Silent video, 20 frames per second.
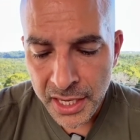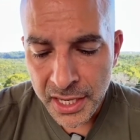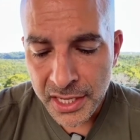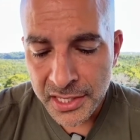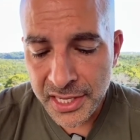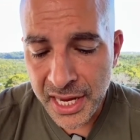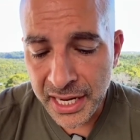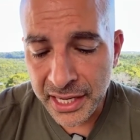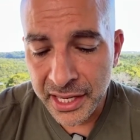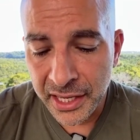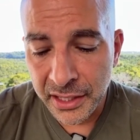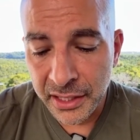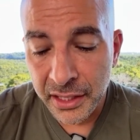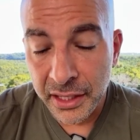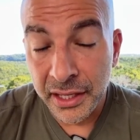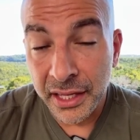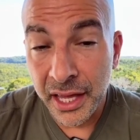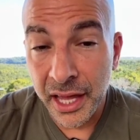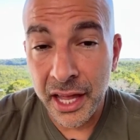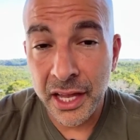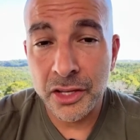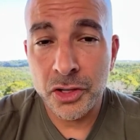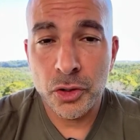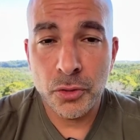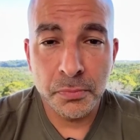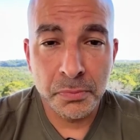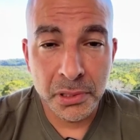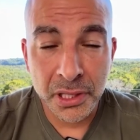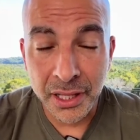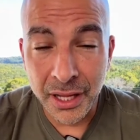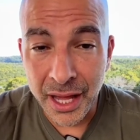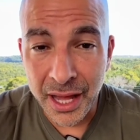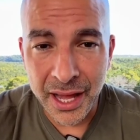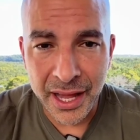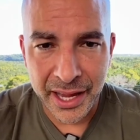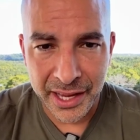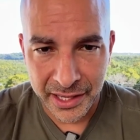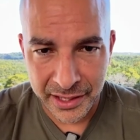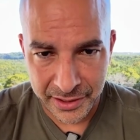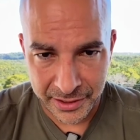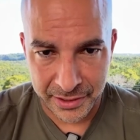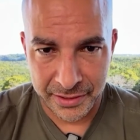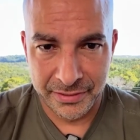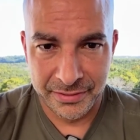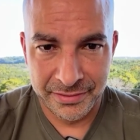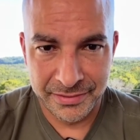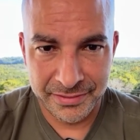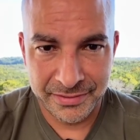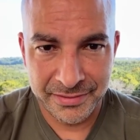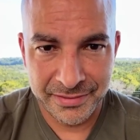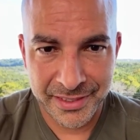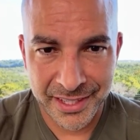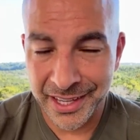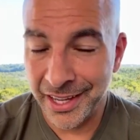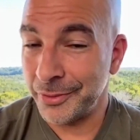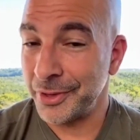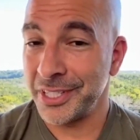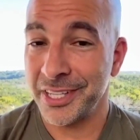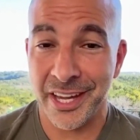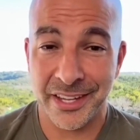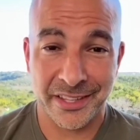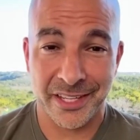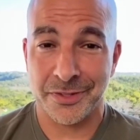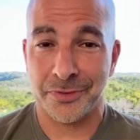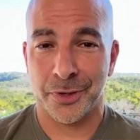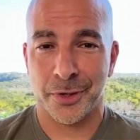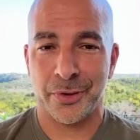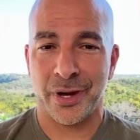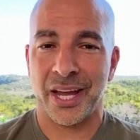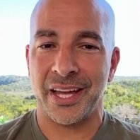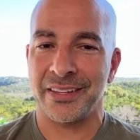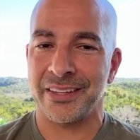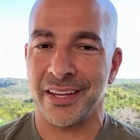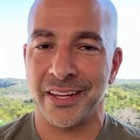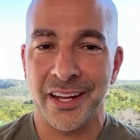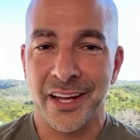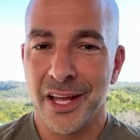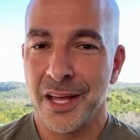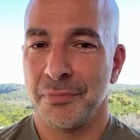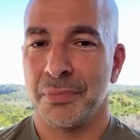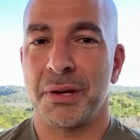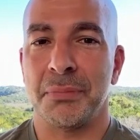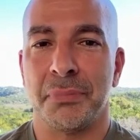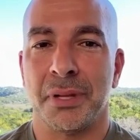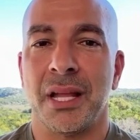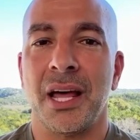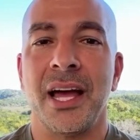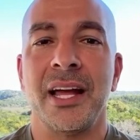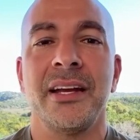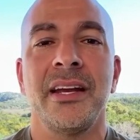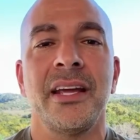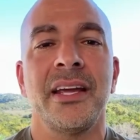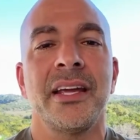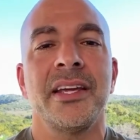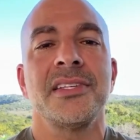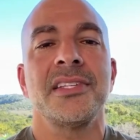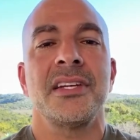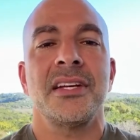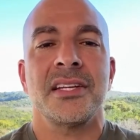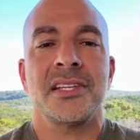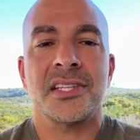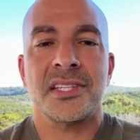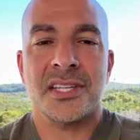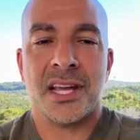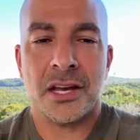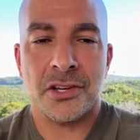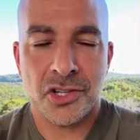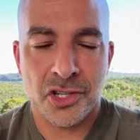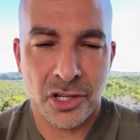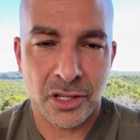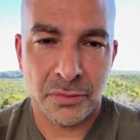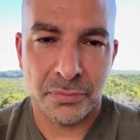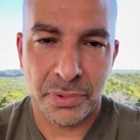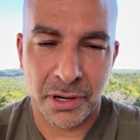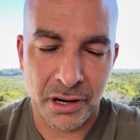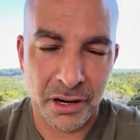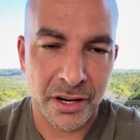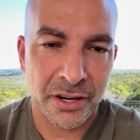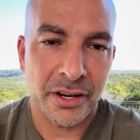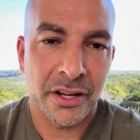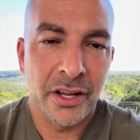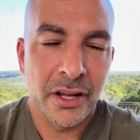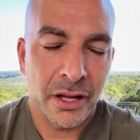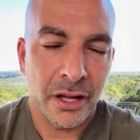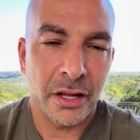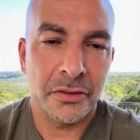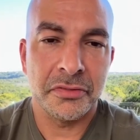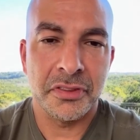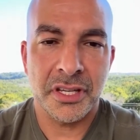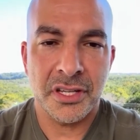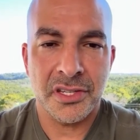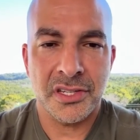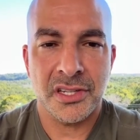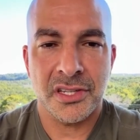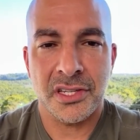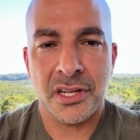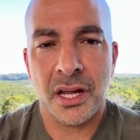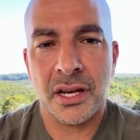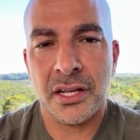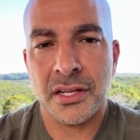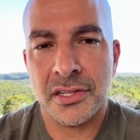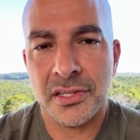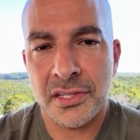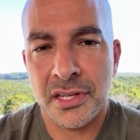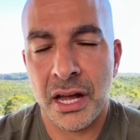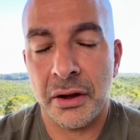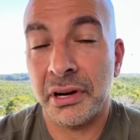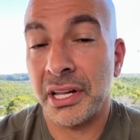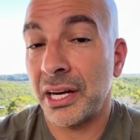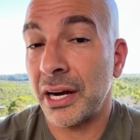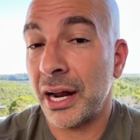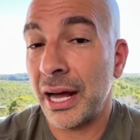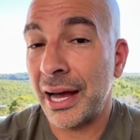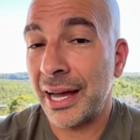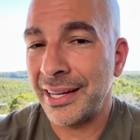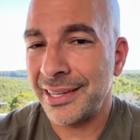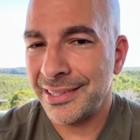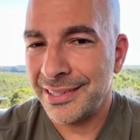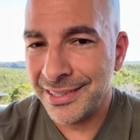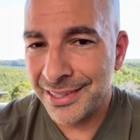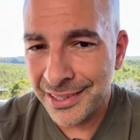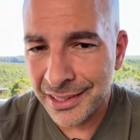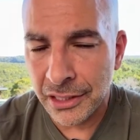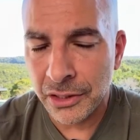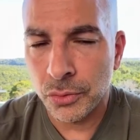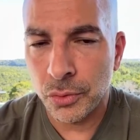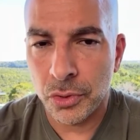Second, can you blind? Again, we take this for granted, but blinding is an essential part of these studies. Now, in an ideal